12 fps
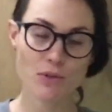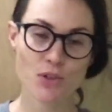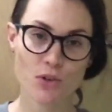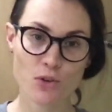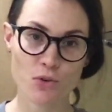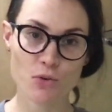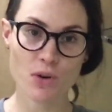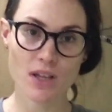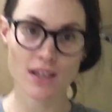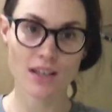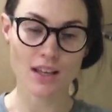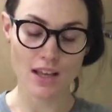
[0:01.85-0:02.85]
to
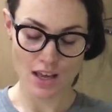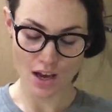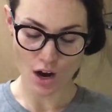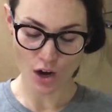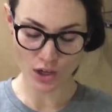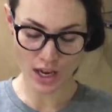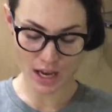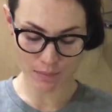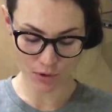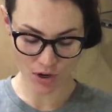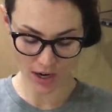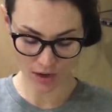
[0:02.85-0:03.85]
our
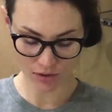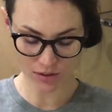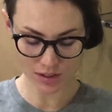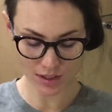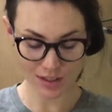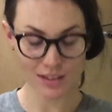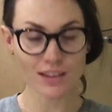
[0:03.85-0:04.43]
campgrounds.